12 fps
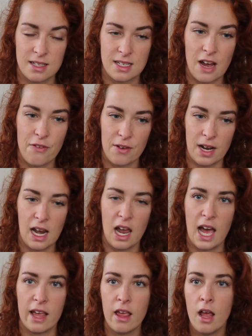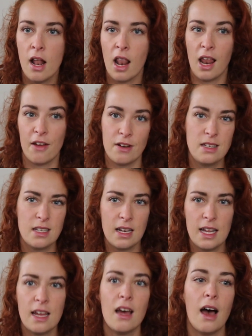to stuff I really like. Like
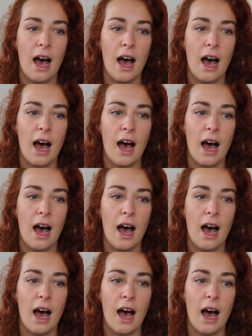recently,